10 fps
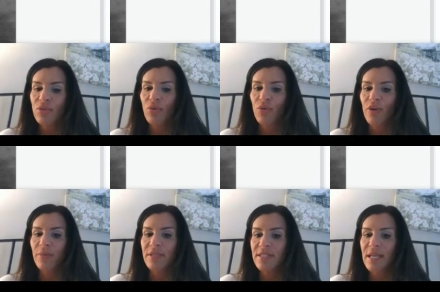school
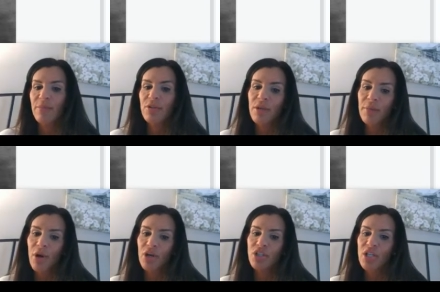from December to
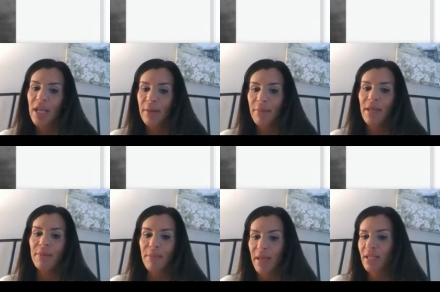March and
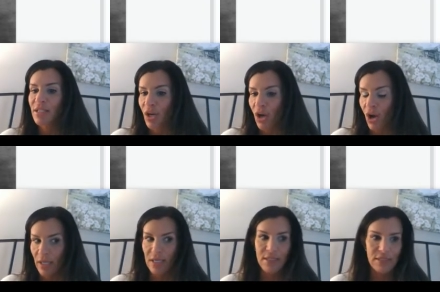mid-May to
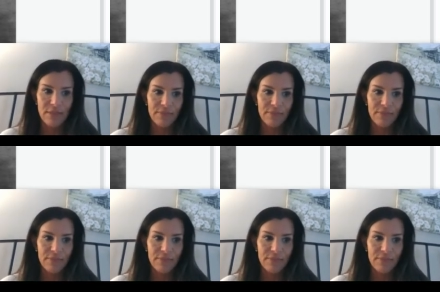August.